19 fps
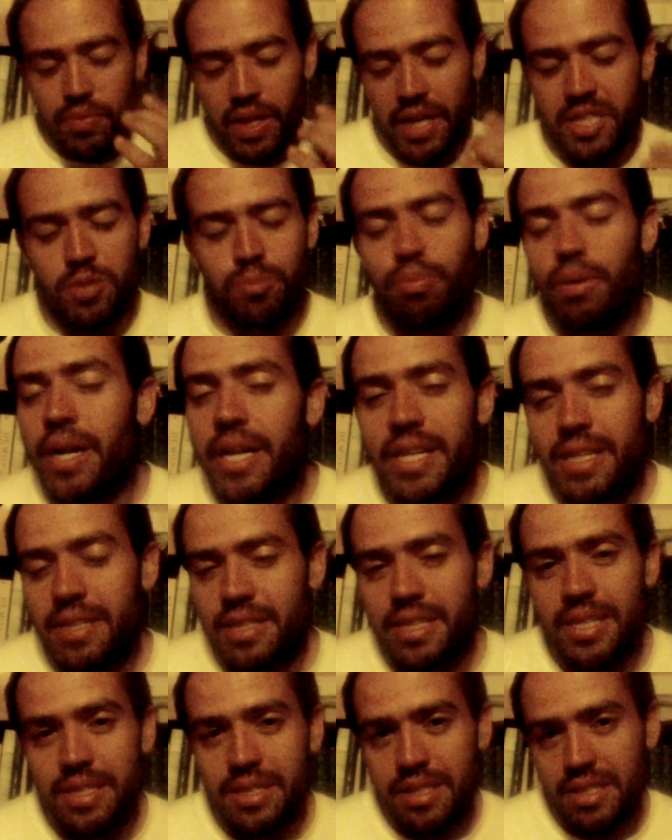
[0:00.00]
explaining
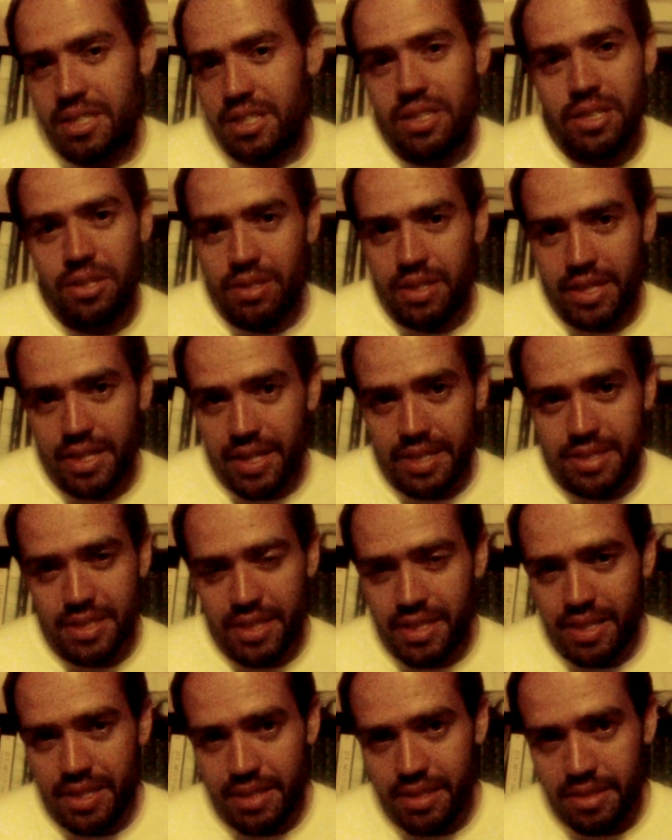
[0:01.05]
things as clearly as
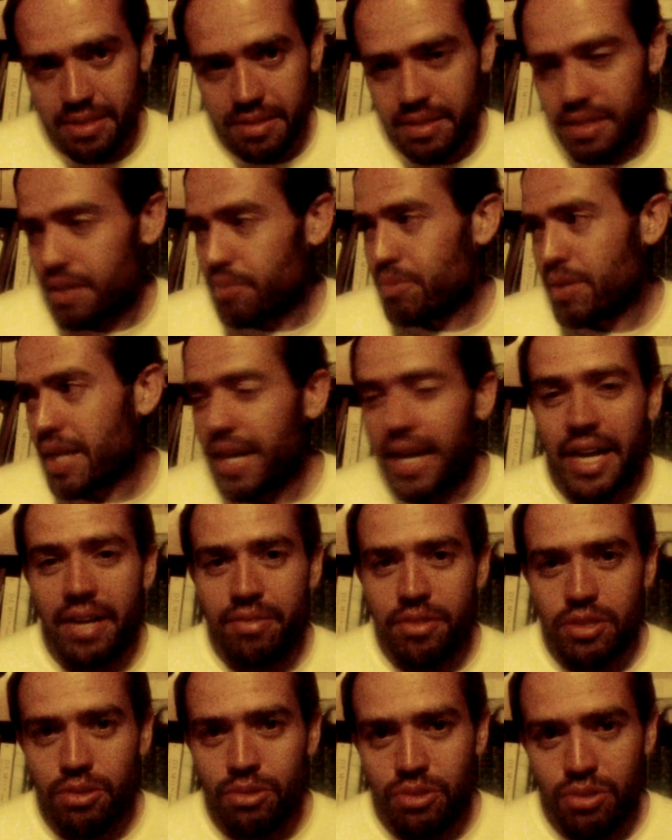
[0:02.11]
I can. I mean, I
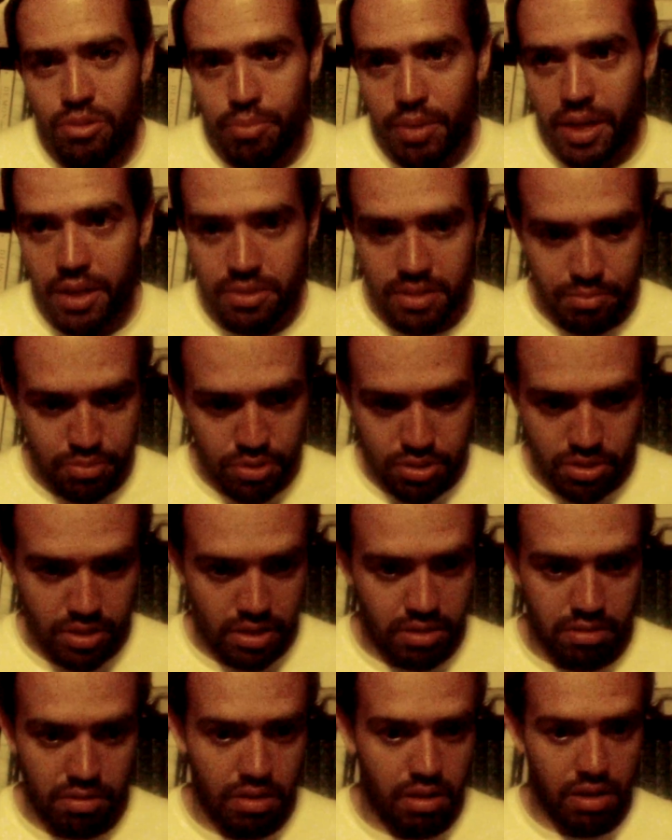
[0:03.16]
have a YouTube because I'm just
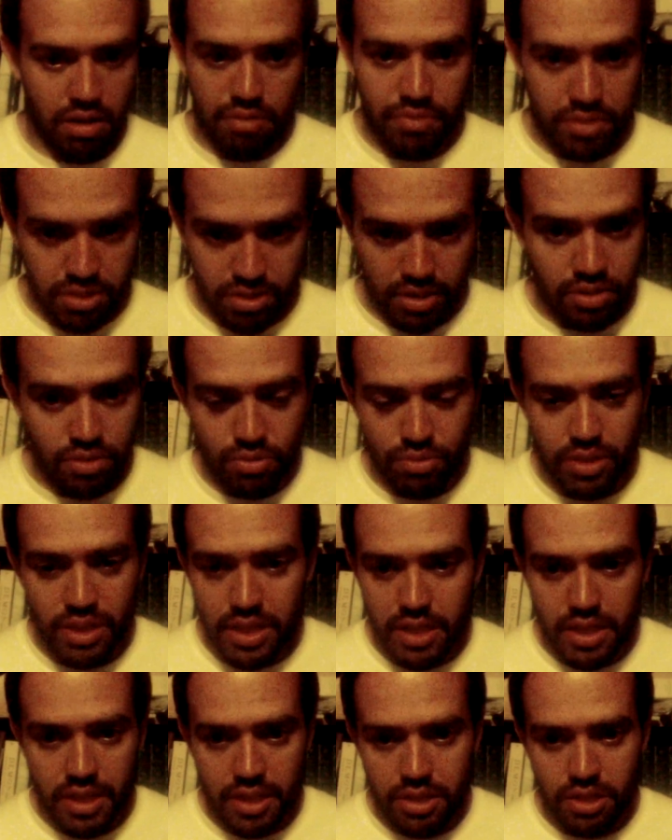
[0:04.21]
I have this inner
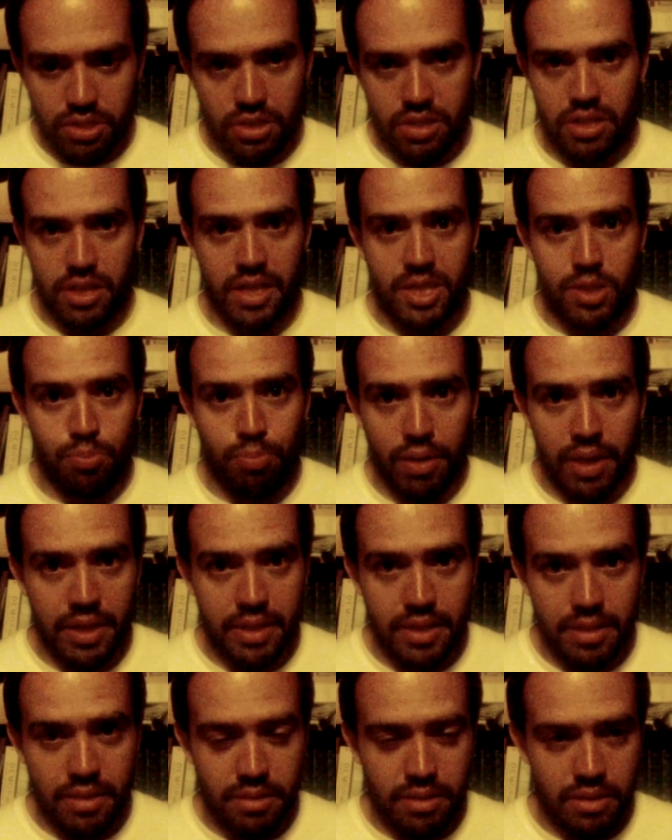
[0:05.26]
need to just
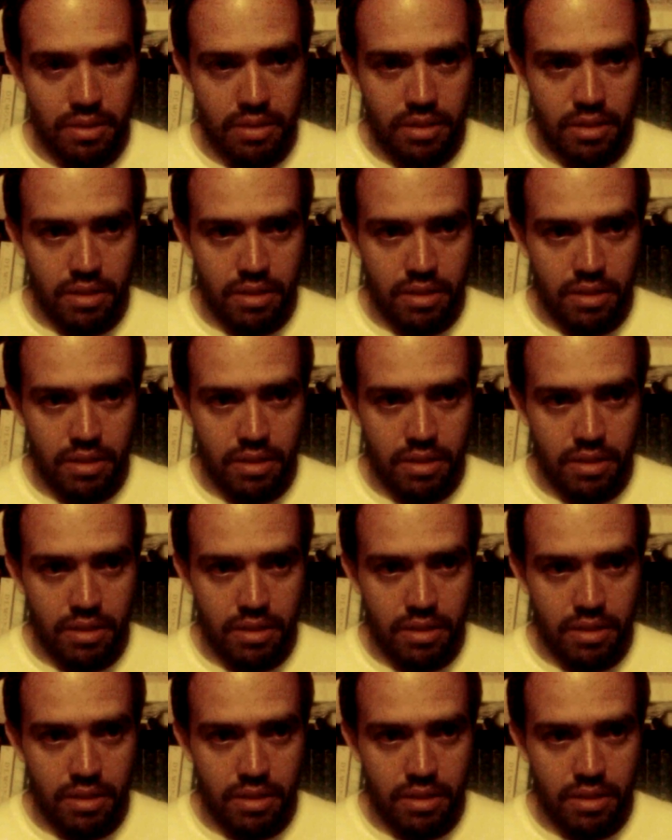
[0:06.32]
explain.